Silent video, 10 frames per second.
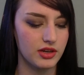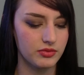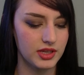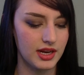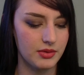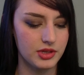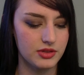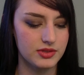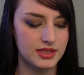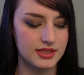I don't think I would
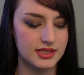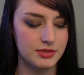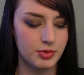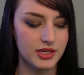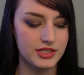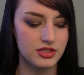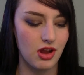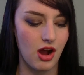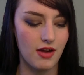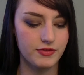use this. It's pretty
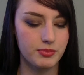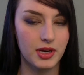soft,